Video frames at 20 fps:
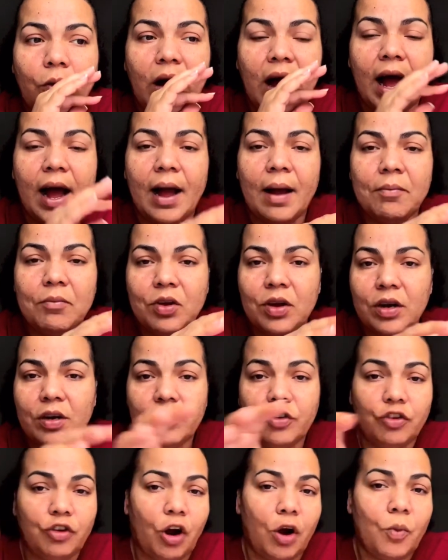I'm gonna
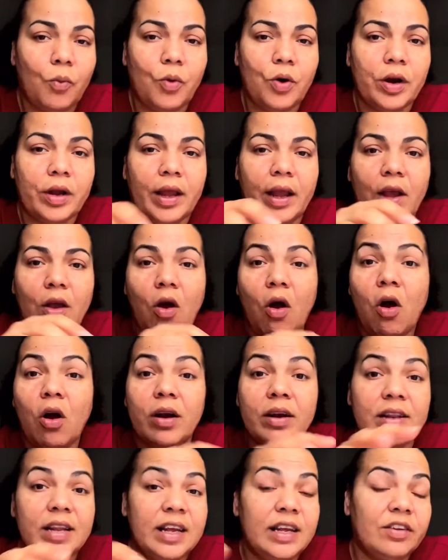start working
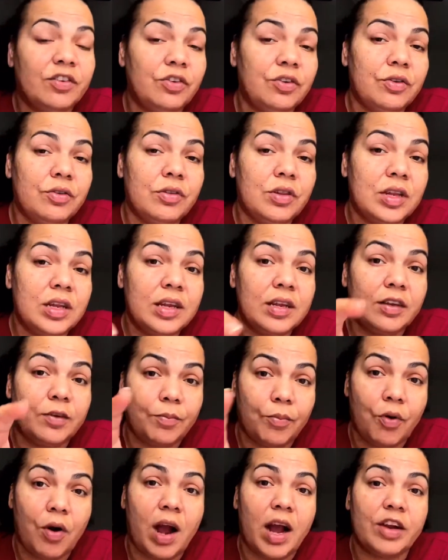on these this
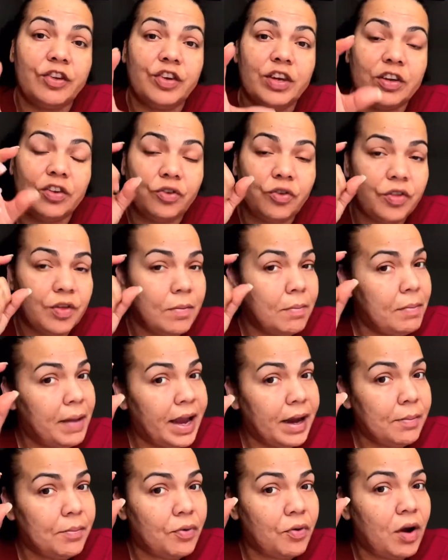project. So the
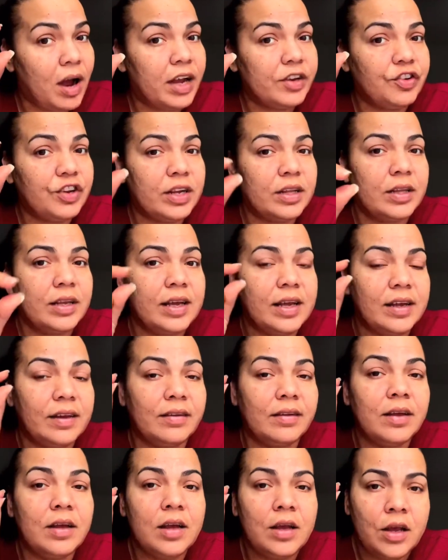main project is
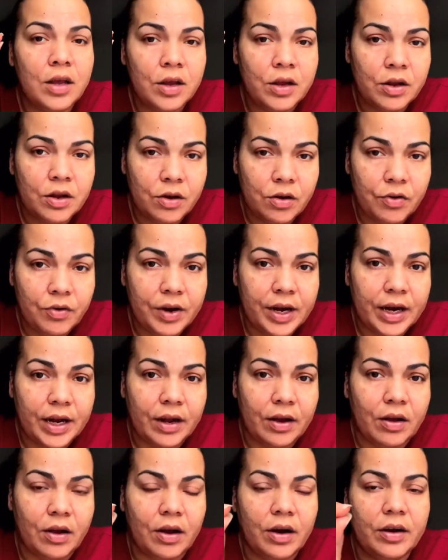greeting
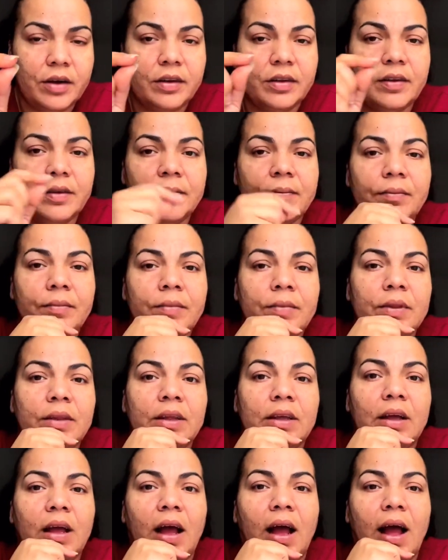cards.
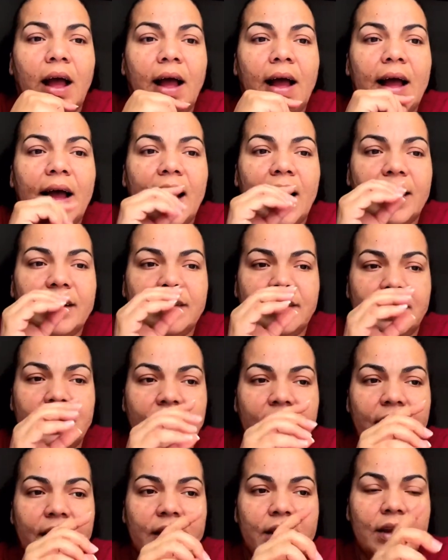I
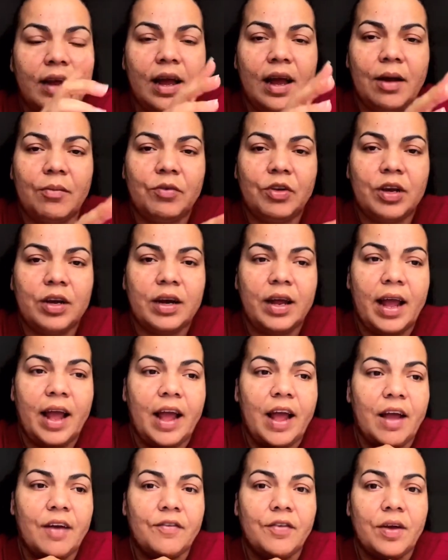said I'm gonna
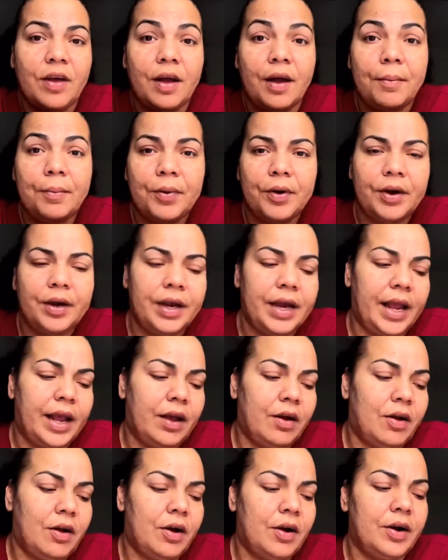have birthday
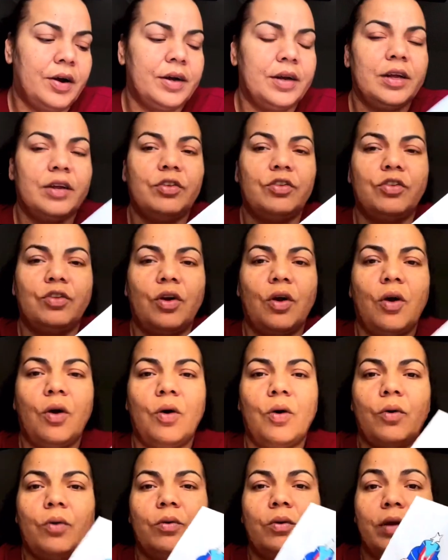card.
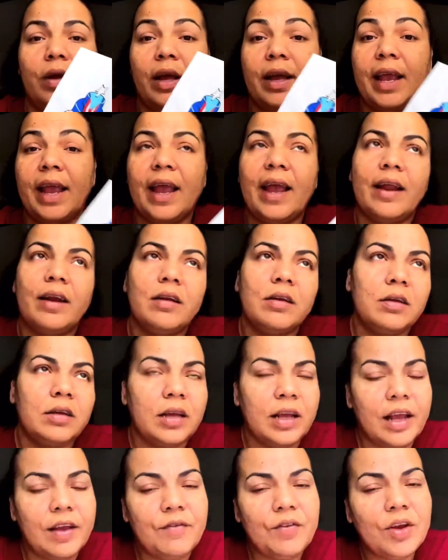So again,
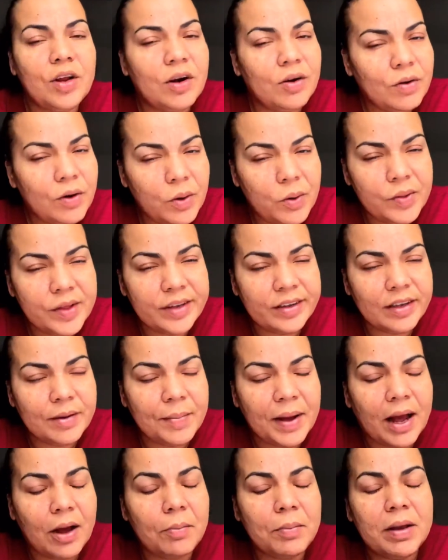if you don't know this
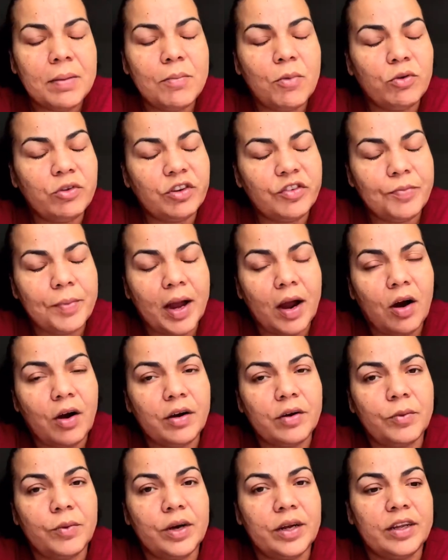about me, most of my
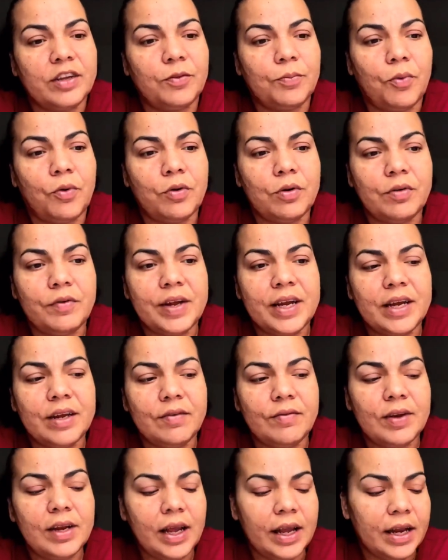artwork is Puerto
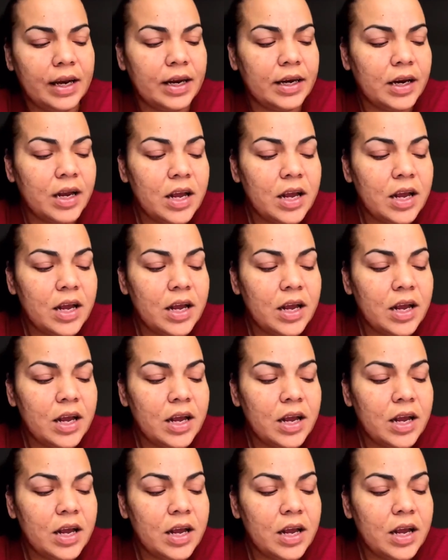Rican related,